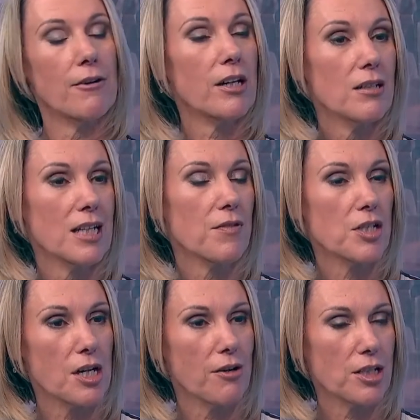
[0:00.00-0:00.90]
now I can't have the
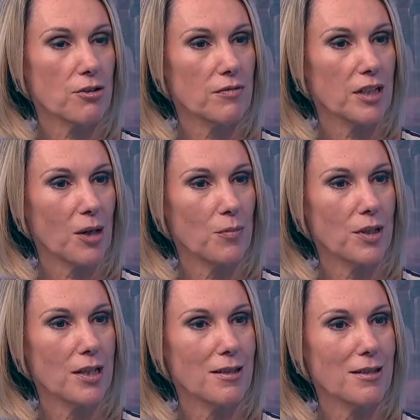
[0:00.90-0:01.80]
director of a
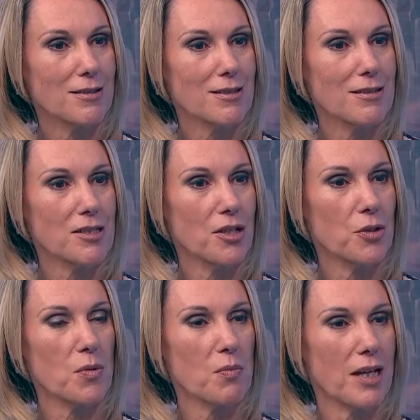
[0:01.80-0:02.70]
company that's
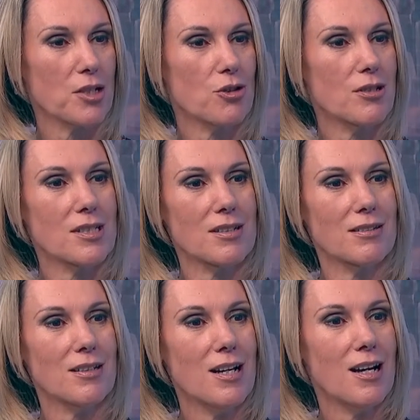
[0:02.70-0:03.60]
concerned with batteries and